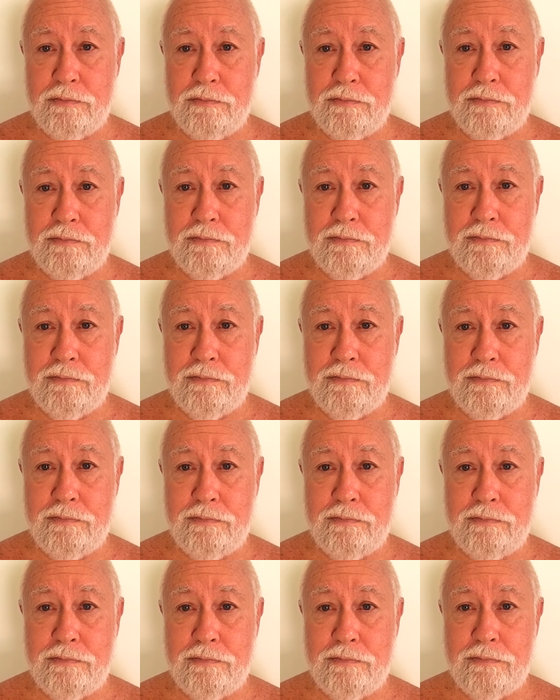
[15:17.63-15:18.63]

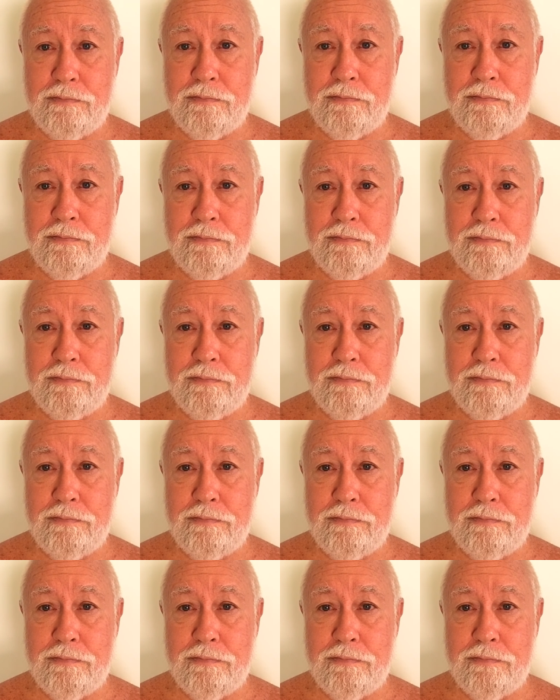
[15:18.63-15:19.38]
[no speech]